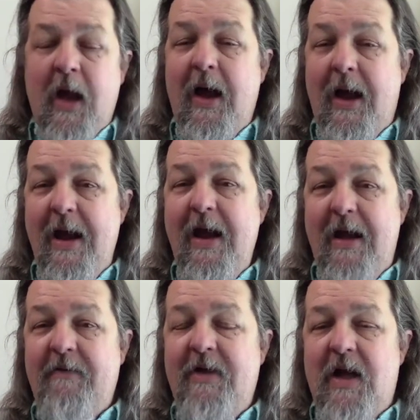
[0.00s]
I
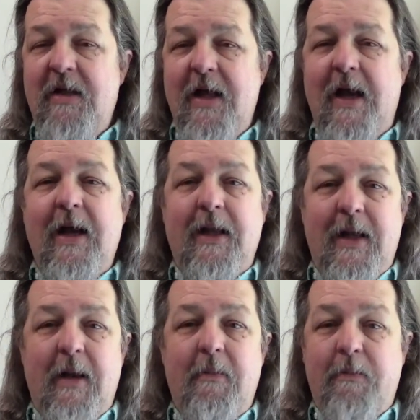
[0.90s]
have done that and
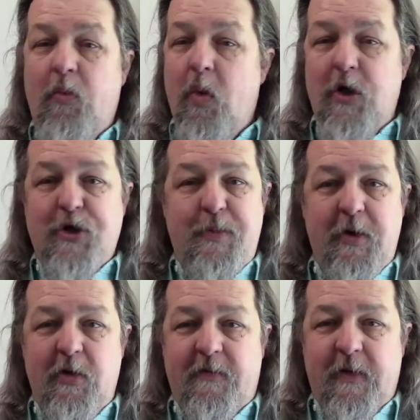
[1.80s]
that works
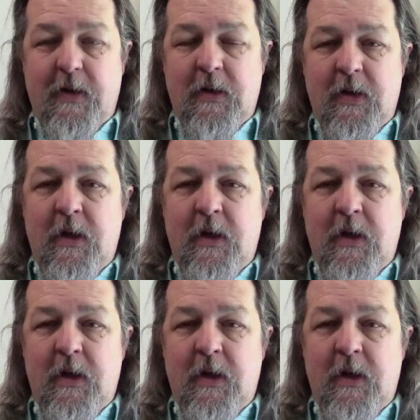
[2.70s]
beautifully.